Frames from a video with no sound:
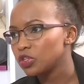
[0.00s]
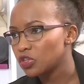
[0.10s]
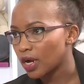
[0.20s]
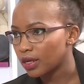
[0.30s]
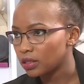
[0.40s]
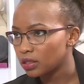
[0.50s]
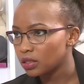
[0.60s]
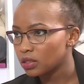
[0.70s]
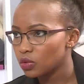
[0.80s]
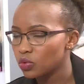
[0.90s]
child
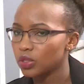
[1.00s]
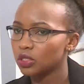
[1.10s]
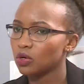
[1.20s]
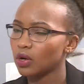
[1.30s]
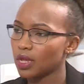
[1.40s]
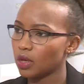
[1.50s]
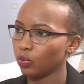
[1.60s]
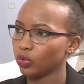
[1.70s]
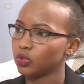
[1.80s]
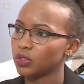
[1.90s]
who is not able
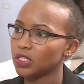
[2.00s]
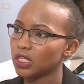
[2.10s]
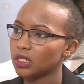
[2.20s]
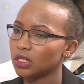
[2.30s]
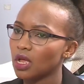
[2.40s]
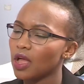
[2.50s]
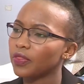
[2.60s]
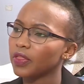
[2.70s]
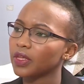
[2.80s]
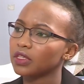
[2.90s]
to sit,
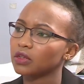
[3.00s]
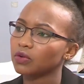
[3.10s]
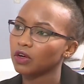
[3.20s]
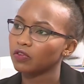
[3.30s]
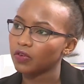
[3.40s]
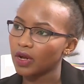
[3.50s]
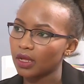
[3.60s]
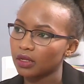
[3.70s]
then that's a red flag.